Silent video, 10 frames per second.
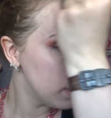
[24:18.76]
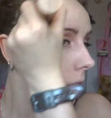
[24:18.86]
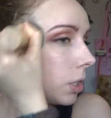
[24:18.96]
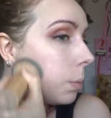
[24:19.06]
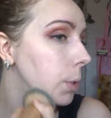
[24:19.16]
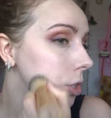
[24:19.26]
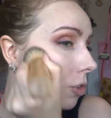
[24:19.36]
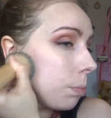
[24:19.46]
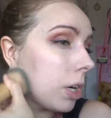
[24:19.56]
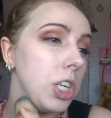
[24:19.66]
Super
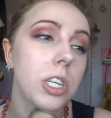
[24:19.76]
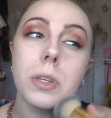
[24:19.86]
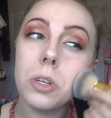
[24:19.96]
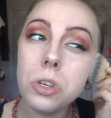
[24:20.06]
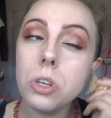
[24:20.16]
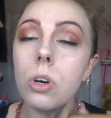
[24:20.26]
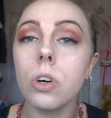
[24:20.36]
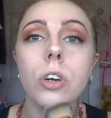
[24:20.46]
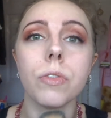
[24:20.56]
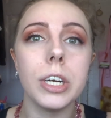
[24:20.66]
soft brush, so it's not
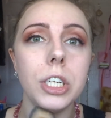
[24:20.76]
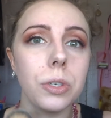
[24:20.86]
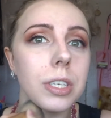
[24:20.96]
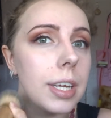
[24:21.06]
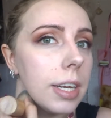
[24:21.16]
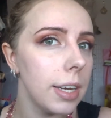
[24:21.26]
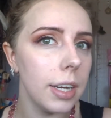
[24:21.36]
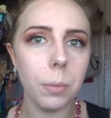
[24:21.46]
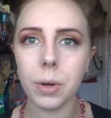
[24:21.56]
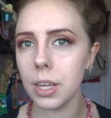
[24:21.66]
going to raise your skin in
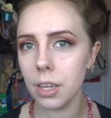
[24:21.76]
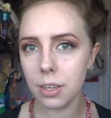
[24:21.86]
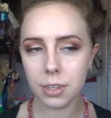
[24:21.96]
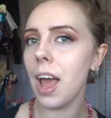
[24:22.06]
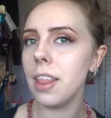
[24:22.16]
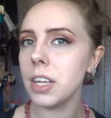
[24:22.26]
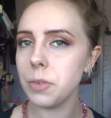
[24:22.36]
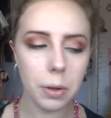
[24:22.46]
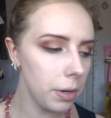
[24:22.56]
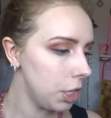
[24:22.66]
any way. And that's
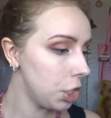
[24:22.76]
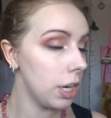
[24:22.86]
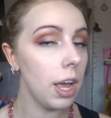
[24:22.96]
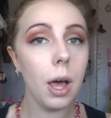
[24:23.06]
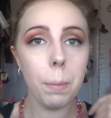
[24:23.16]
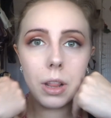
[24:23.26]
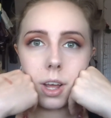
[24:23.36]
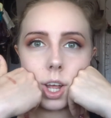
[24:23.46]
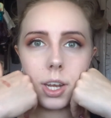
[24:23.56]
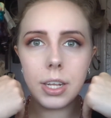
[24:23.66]
foundation
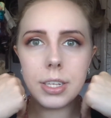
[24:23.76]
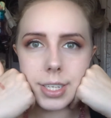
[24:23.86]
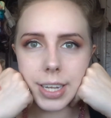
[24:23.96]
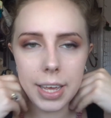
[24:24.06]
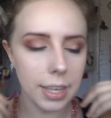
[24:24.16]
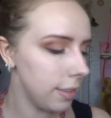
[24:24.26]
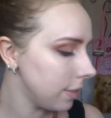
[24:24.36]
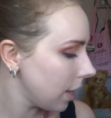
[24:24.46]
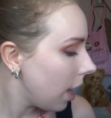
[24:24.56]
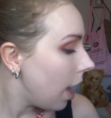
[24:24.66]
applied in
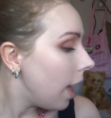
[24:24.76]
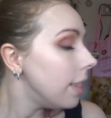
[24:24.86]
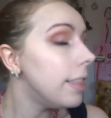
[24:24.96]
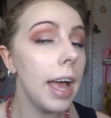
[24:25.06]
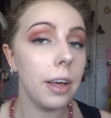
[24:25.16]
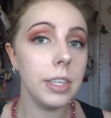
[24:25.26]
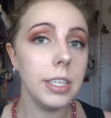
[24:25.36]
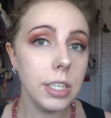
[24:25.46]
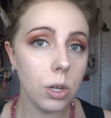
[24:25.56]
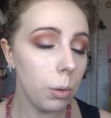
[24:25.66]
seconds. Now,
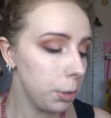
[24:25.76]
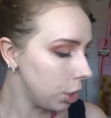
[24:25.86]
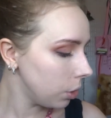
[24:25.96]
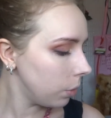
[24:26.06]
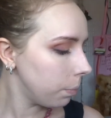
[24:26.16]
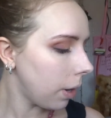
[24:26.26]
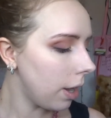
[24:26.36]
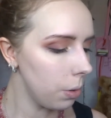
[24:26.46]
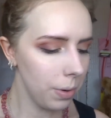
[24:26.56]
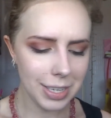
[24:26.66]
this is optional, but
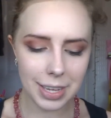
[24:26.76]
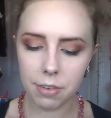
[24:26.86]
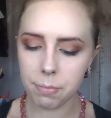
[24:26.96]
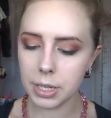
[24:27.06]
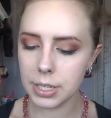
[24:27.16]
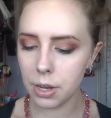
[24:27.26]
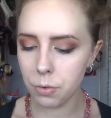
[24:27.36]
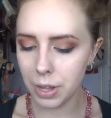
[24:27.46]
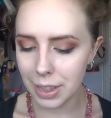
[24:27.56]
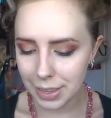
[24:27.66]
I always give
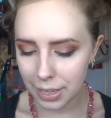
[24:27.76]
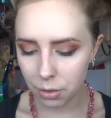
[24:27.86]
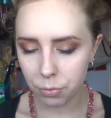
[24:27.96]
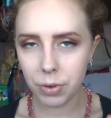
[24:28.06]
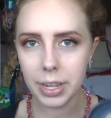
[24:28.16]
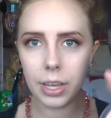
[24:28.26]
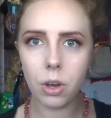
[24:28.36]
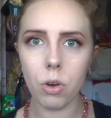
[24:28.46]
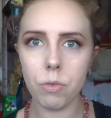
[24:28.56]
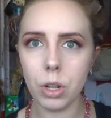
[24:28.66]
myself a little flick
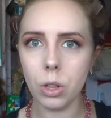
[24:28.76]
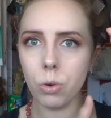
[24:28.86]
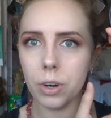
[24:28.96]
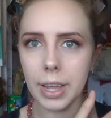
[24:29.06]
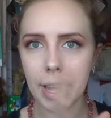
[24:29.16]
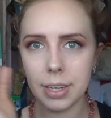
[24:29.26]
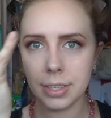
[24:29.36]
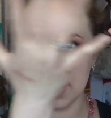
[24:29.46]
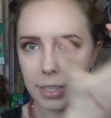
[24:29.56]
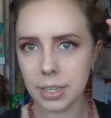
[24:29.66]
of Laura
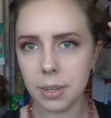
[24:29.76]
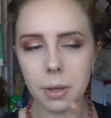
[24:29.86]
Geller's,